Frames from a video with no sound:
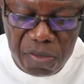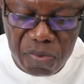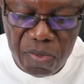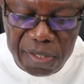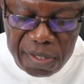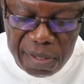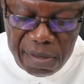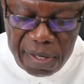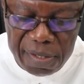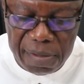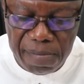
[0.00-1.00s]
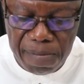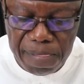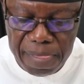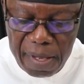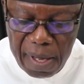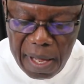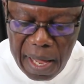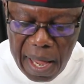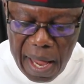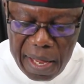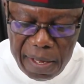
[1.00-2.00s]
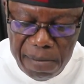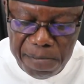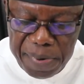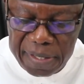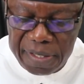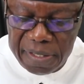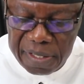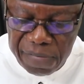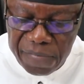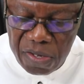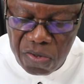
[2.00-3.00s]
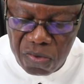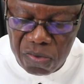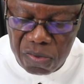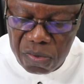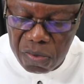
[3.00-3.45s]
to integrate high impact interventions